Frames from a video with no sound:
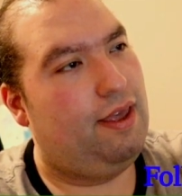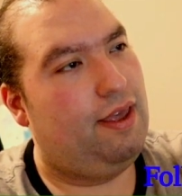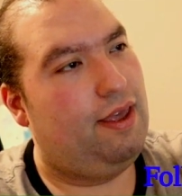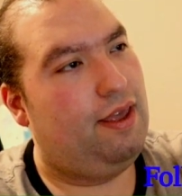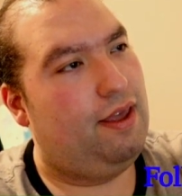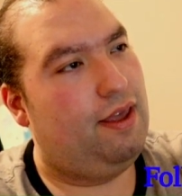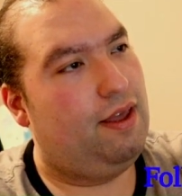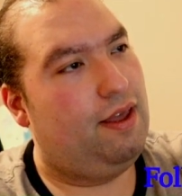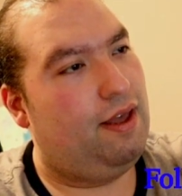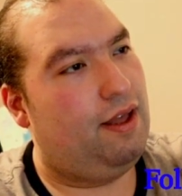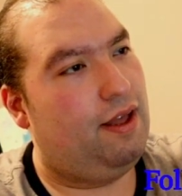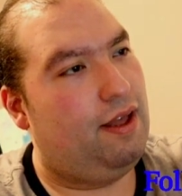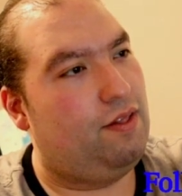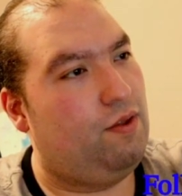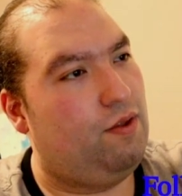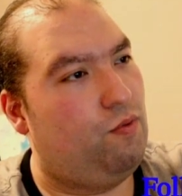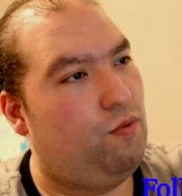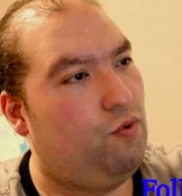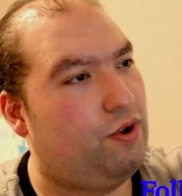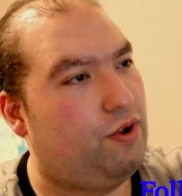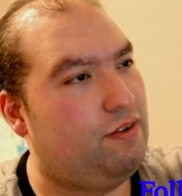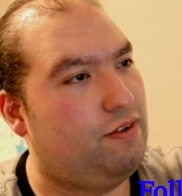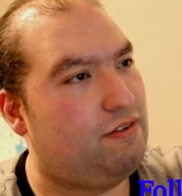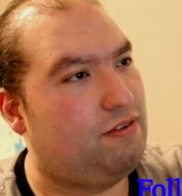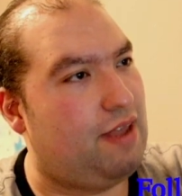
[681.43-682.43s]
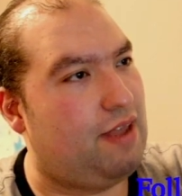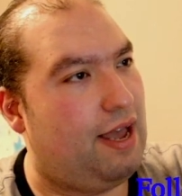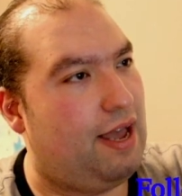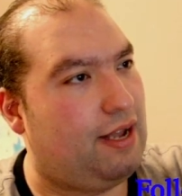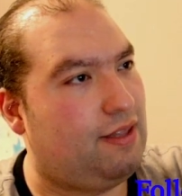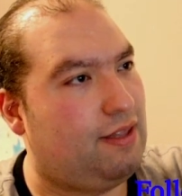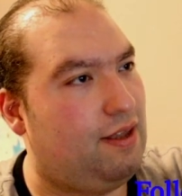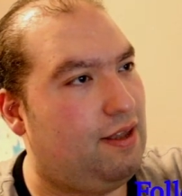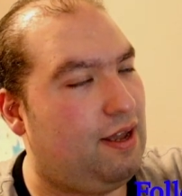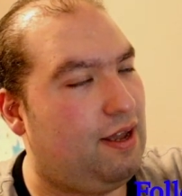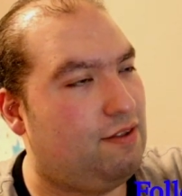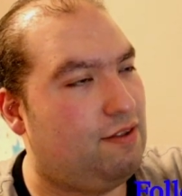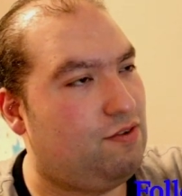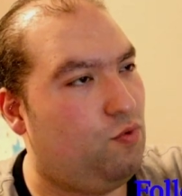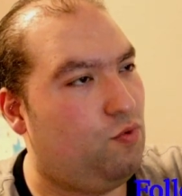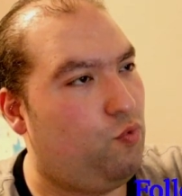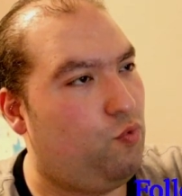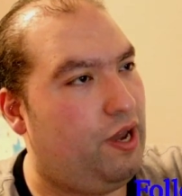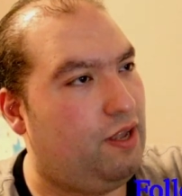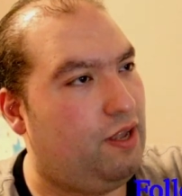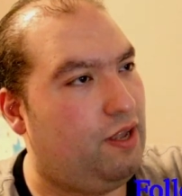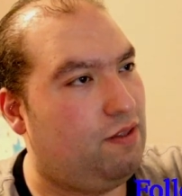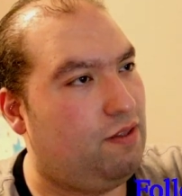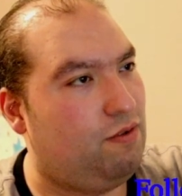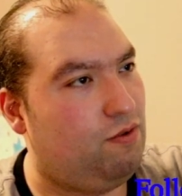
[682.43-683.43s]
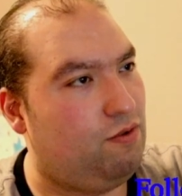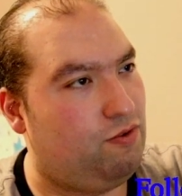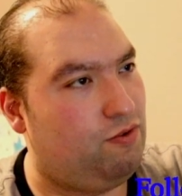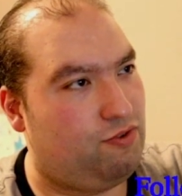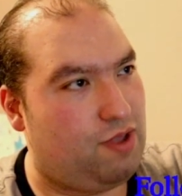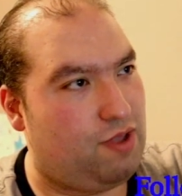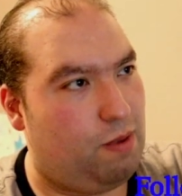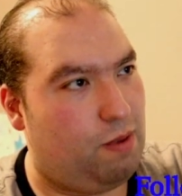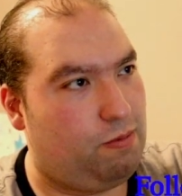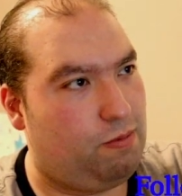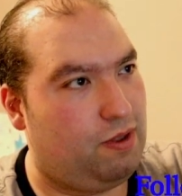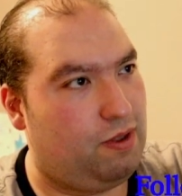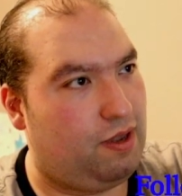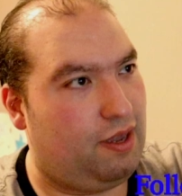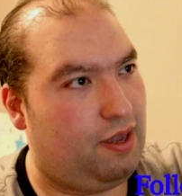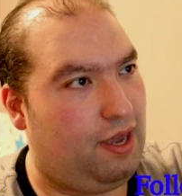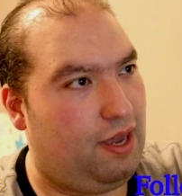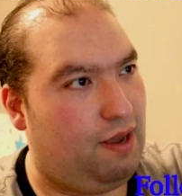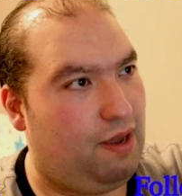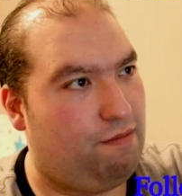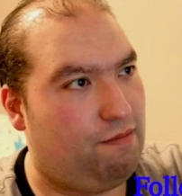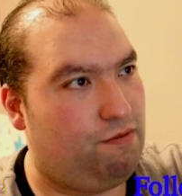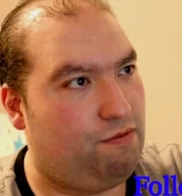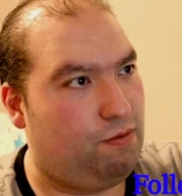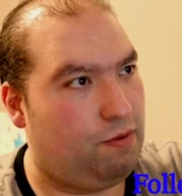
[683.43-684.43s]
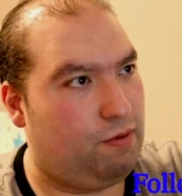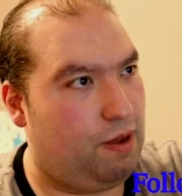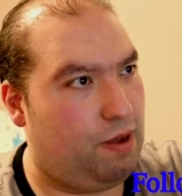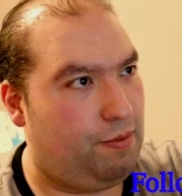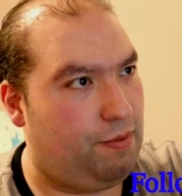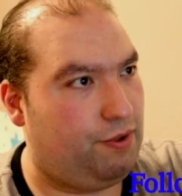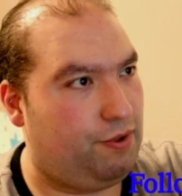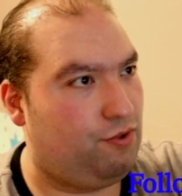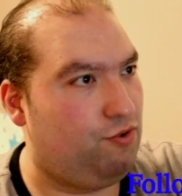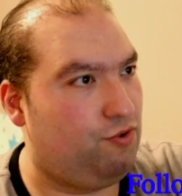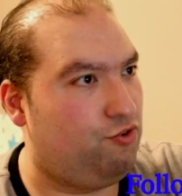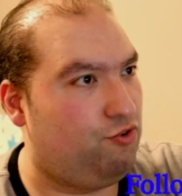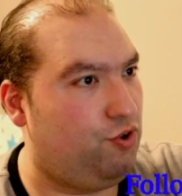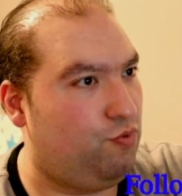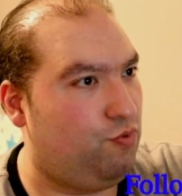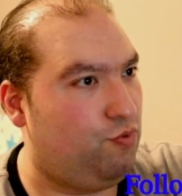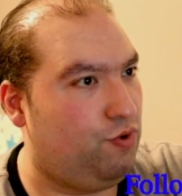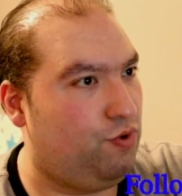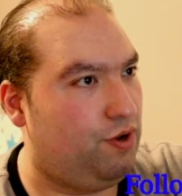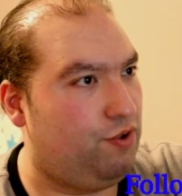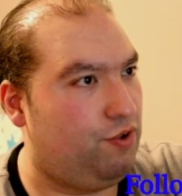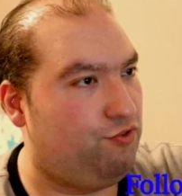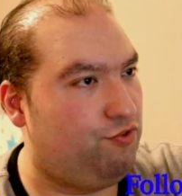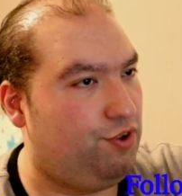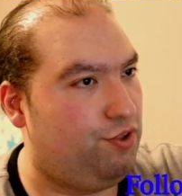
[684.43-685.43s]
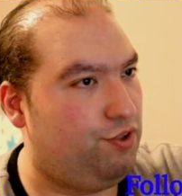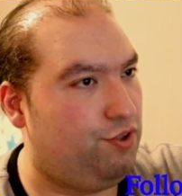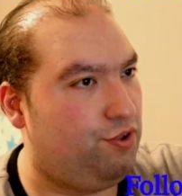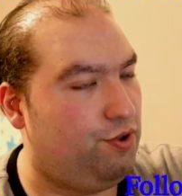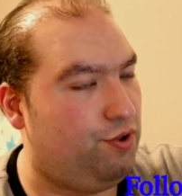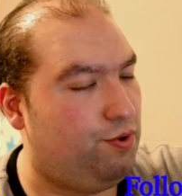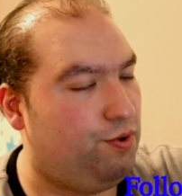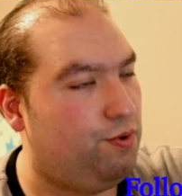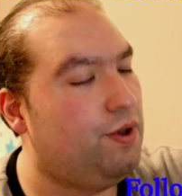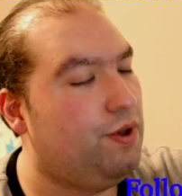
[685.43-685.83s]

And the rook is acting as a way to stop the king from coming to g1 and g2.